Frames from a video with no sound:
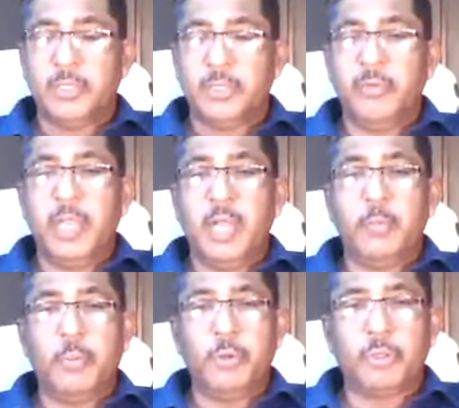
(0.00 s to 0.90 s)
So we
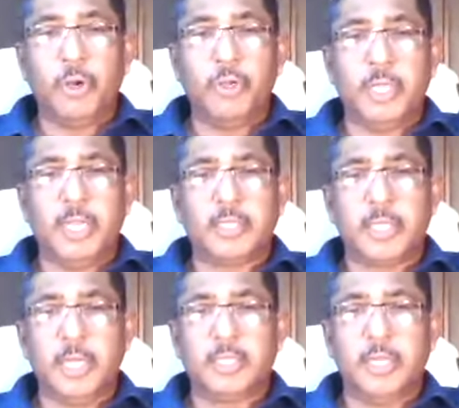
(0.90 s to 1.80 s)
have put on the
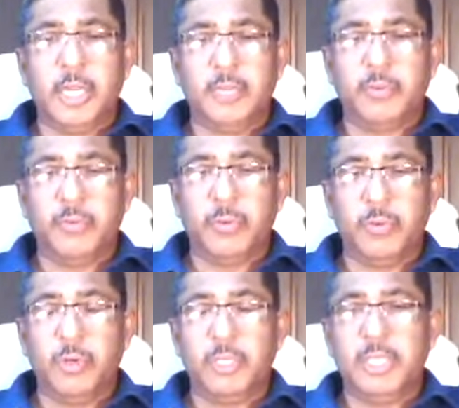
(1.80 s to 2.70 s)
resurrection life of
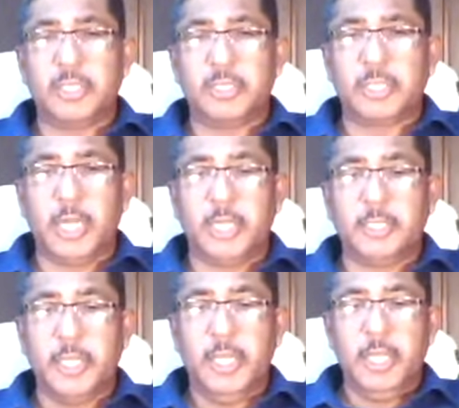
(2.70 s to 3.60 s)
our Lord Jesus
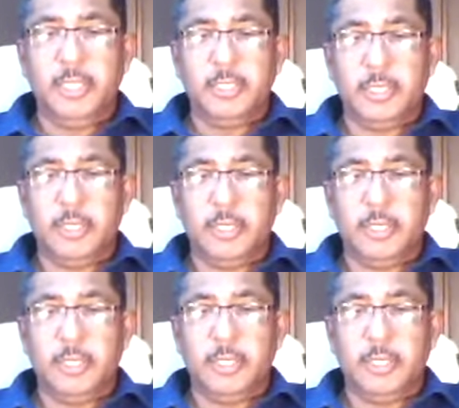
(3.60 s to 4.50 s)
Christ. So
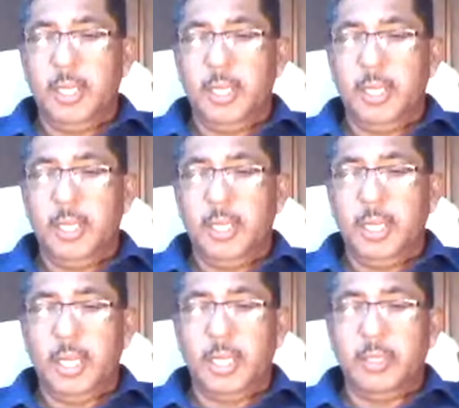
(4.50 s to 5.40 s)
what happened?
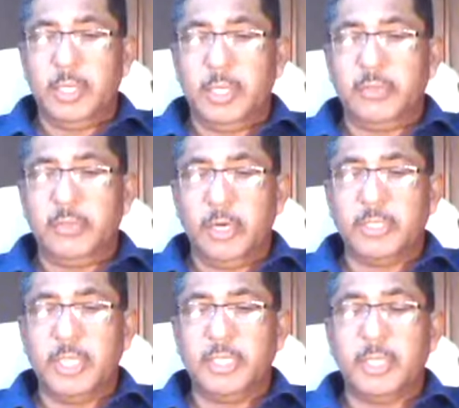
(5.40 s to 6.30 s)
Uh, the word
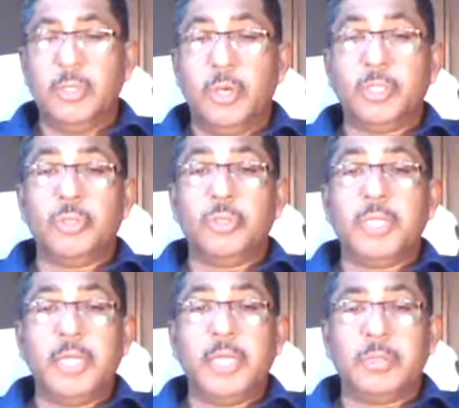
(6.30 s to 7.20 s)
of God says that
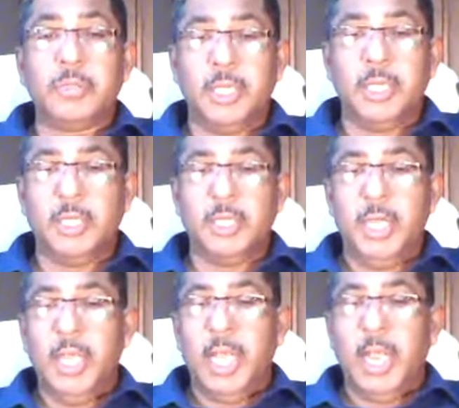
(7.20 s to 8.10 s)
those who died to
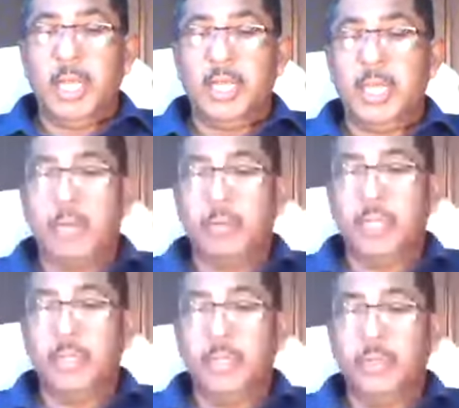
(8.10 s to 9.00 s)
sin and
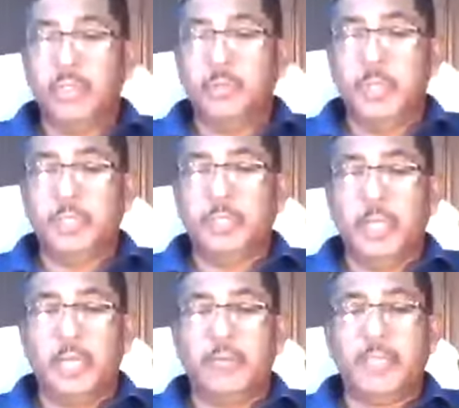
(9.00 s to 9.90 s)
have the new
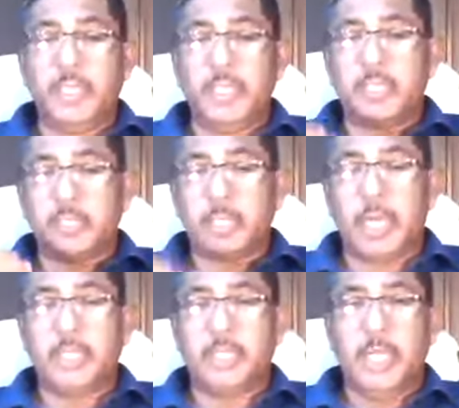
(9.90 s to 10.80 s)
spiritual life in
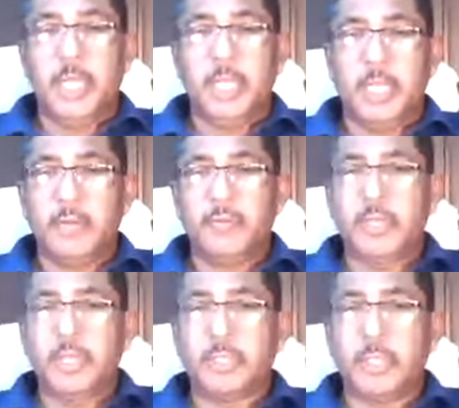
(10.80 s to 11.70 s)
Jesus Christ can
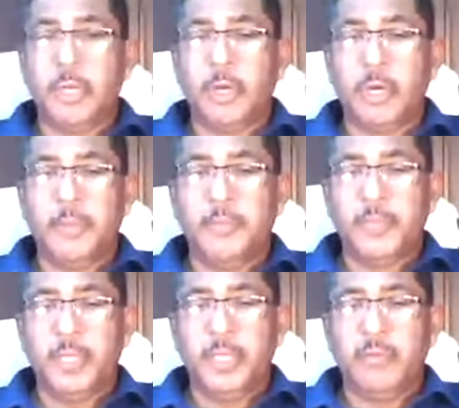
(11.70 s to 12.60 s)
witness the Lord
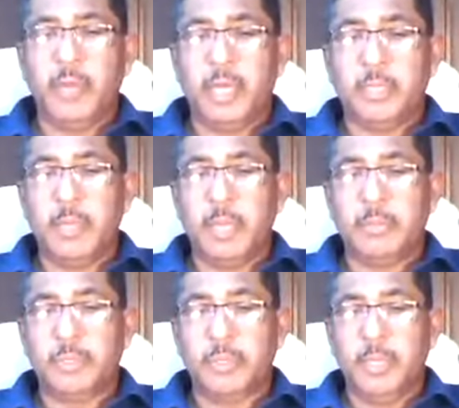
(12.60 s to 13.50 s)
in water
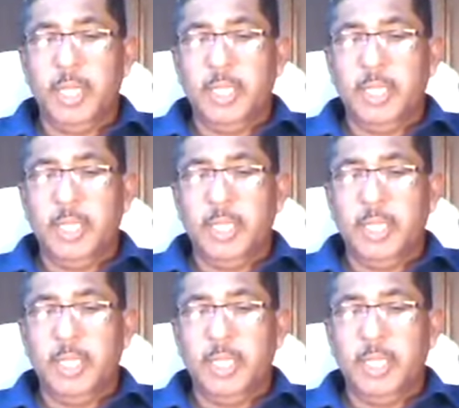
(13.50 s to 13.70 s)
baptism.